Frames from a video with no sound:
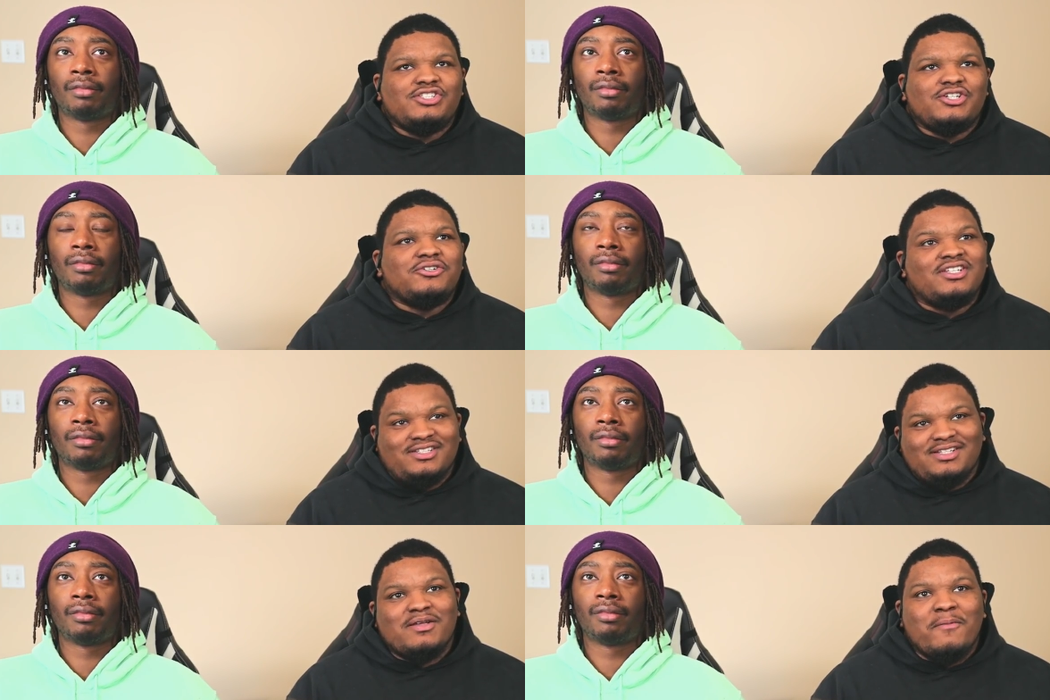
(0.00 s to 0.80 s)
Speaker 1: Get your
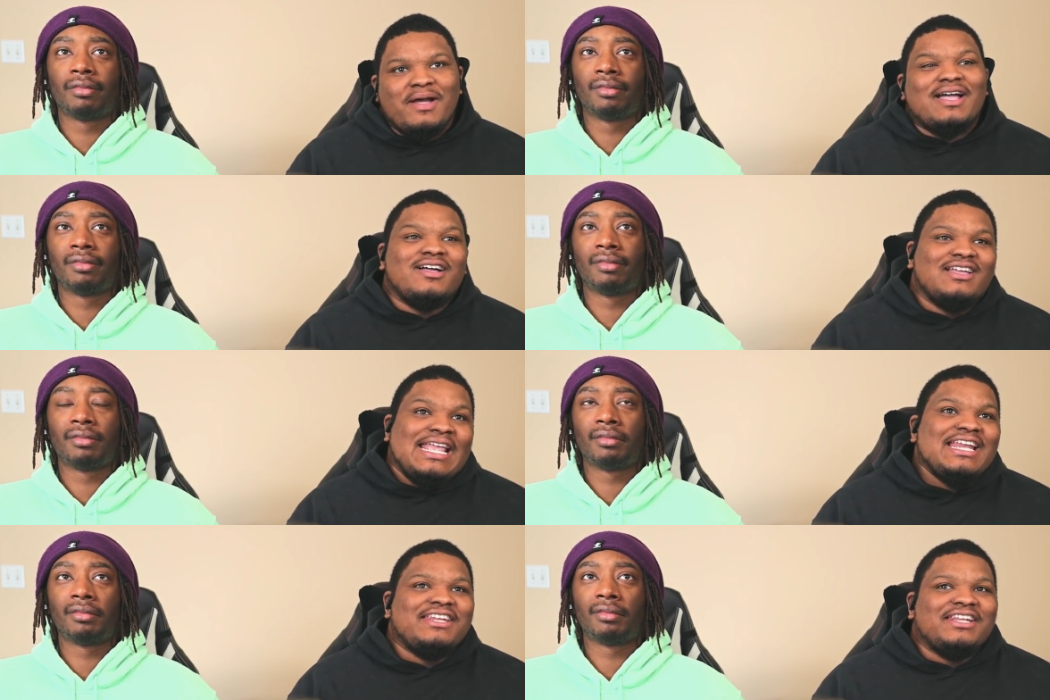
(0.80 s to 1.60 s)
my
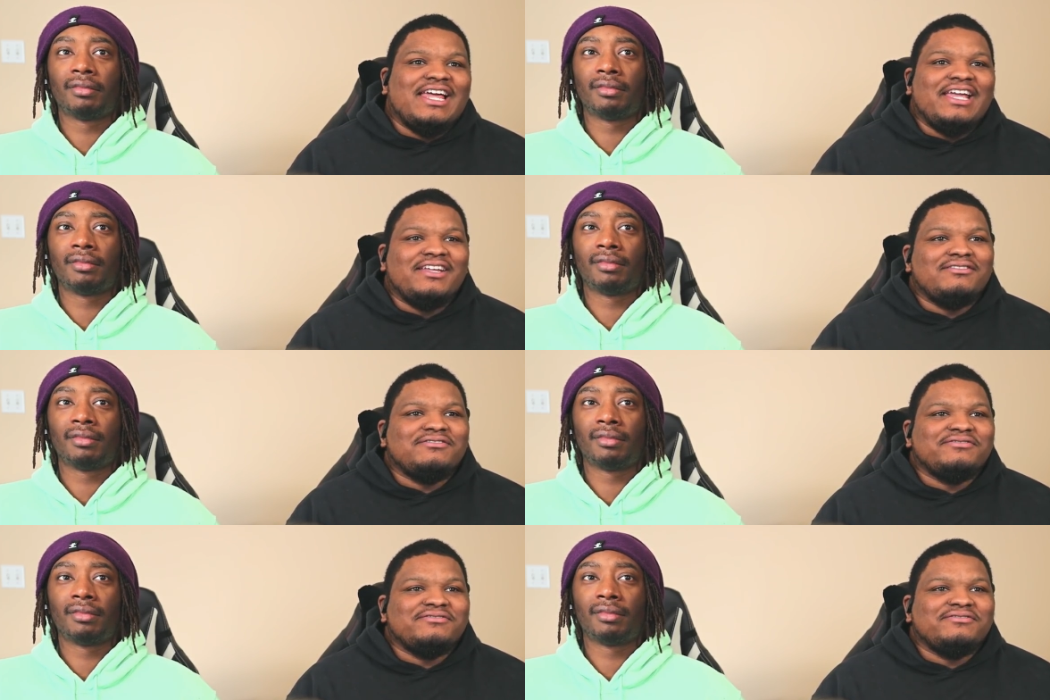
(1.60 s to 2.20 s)
ending line.